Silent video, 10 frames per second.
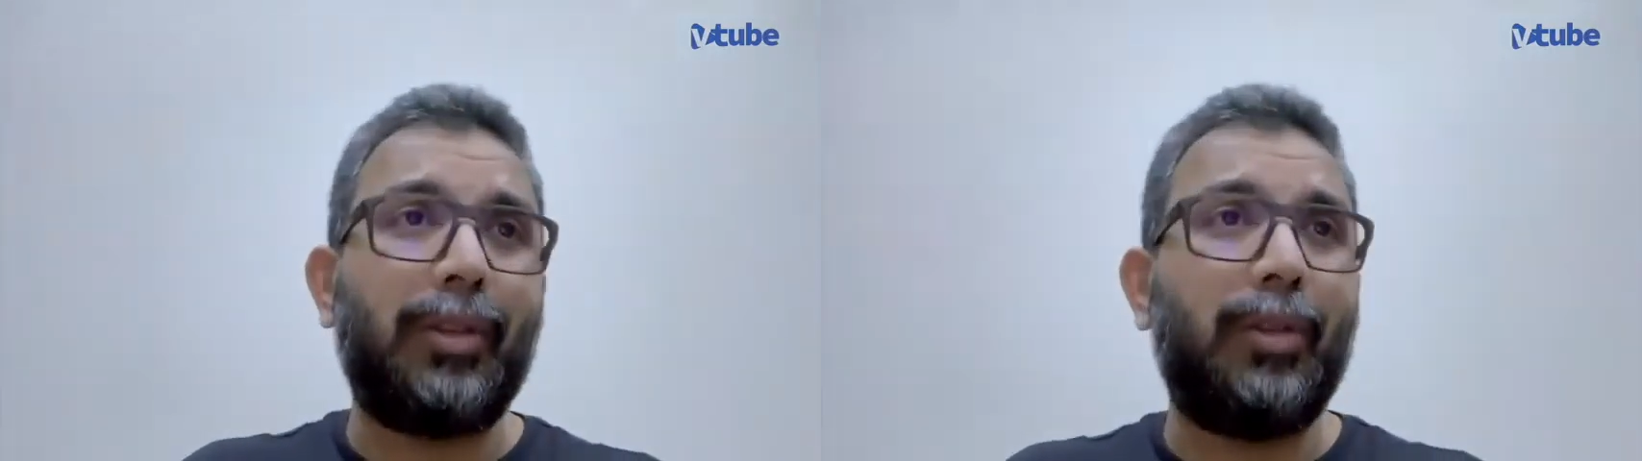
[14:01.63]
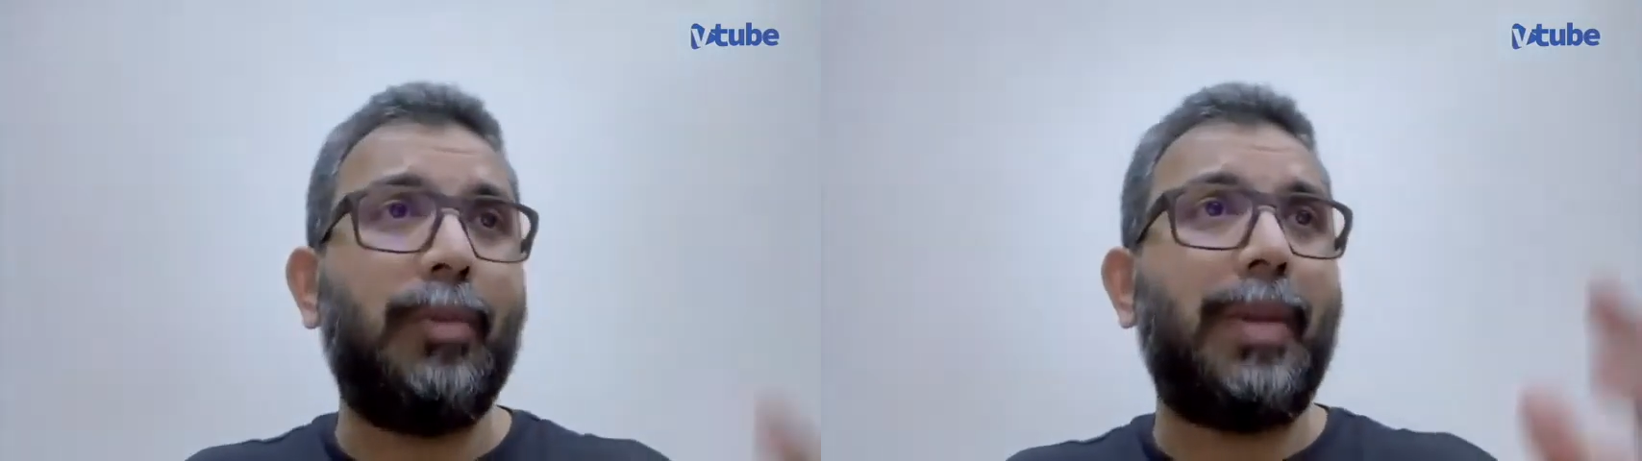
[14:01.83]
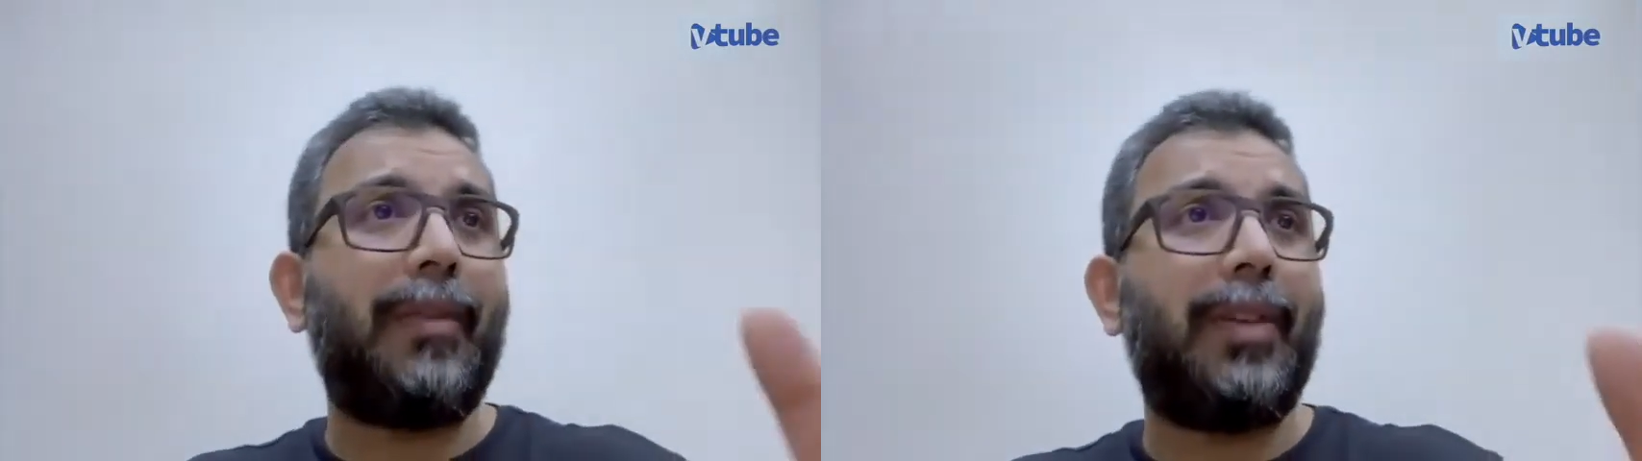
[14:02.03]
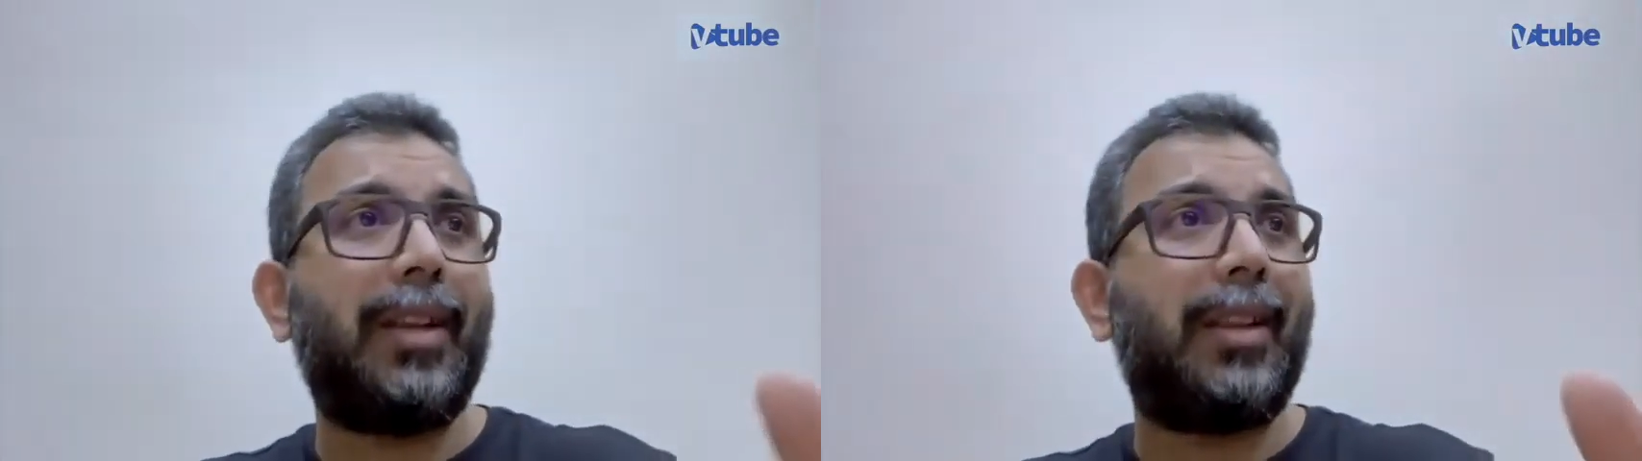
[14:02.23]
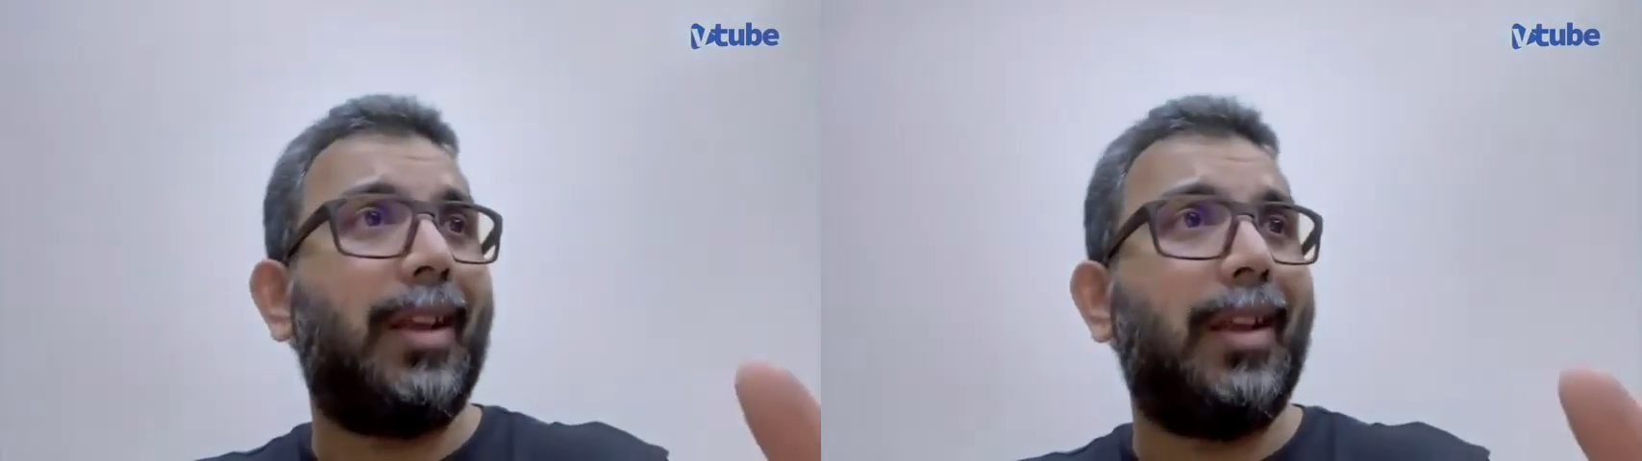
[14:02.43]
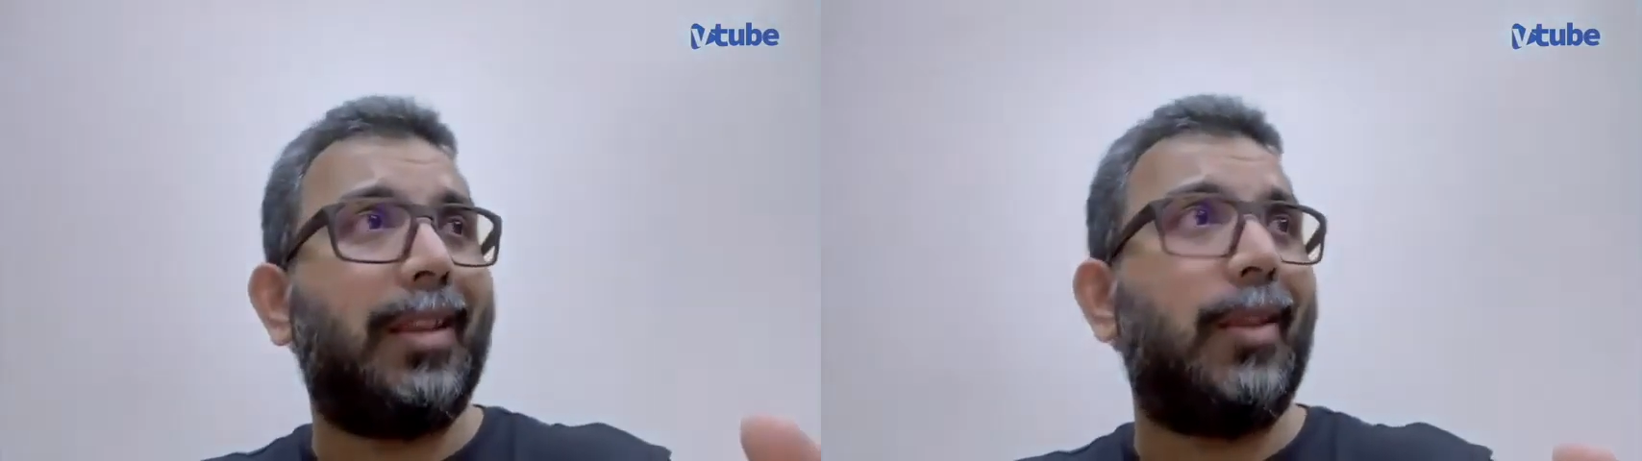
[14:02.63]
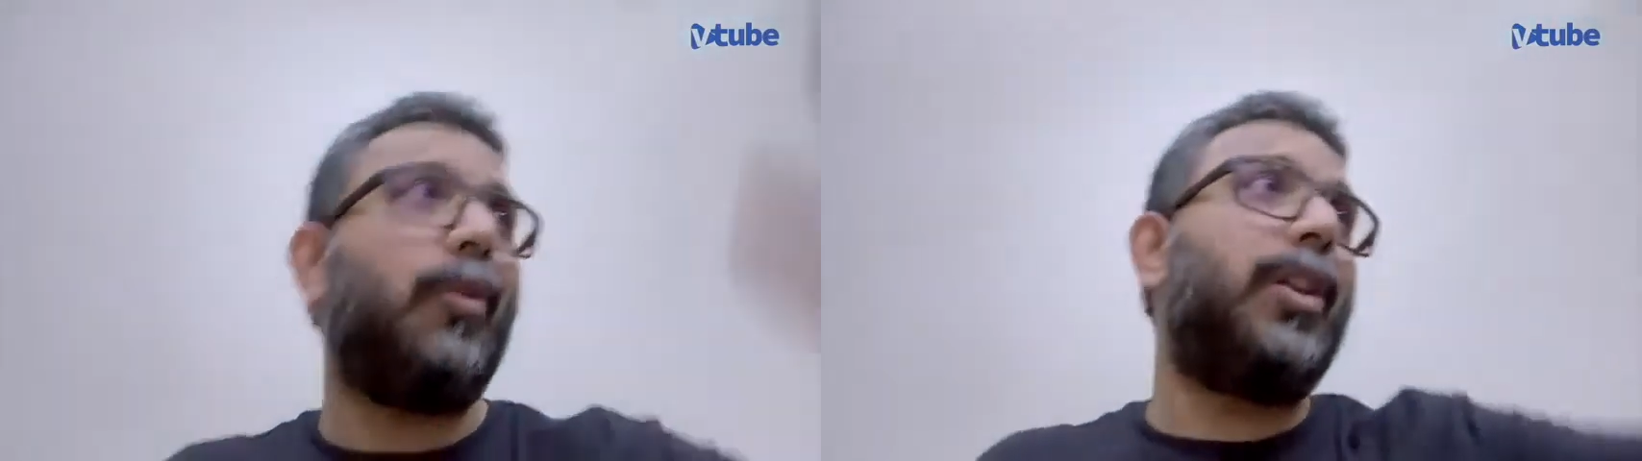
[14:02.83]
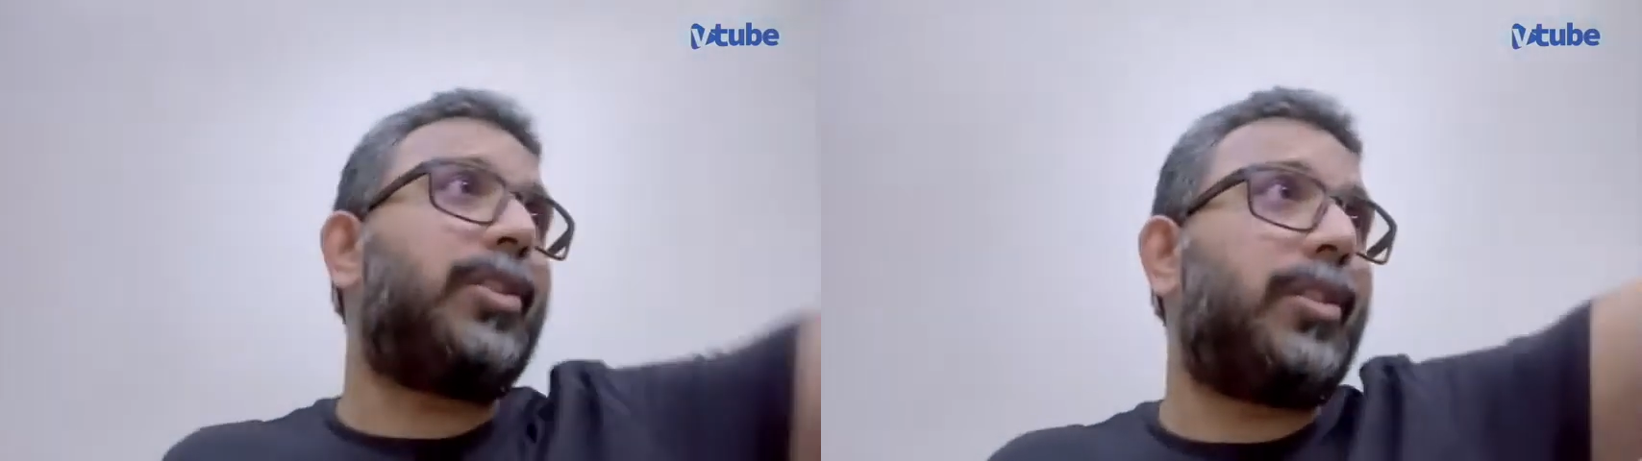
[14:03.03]
You may have heard the
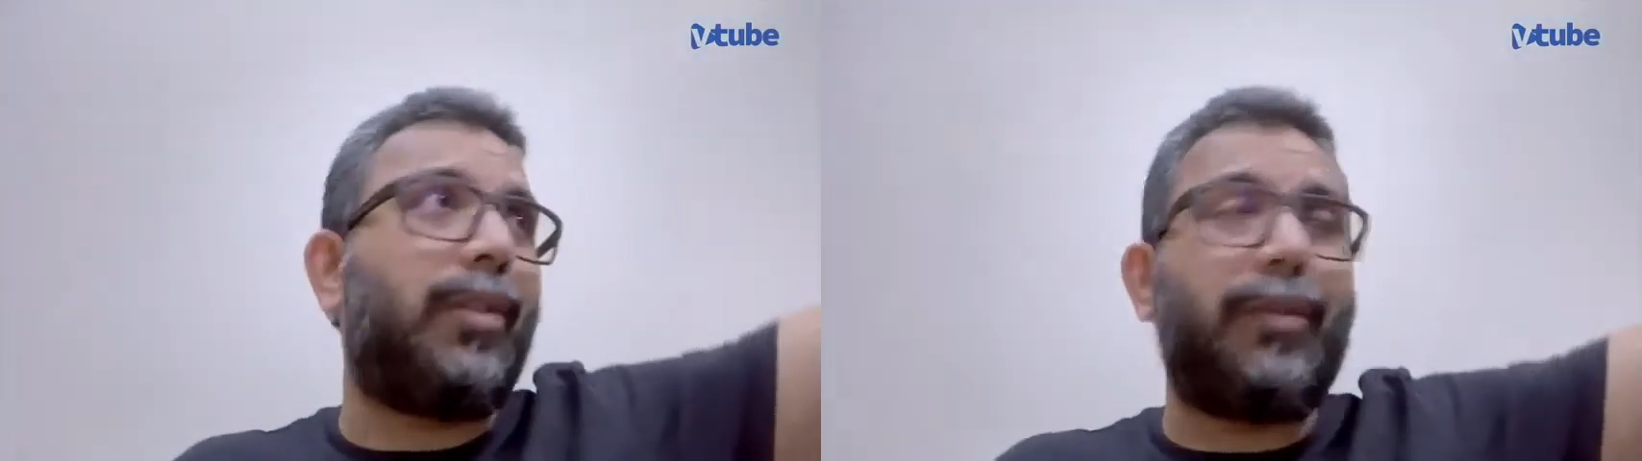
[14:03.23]
version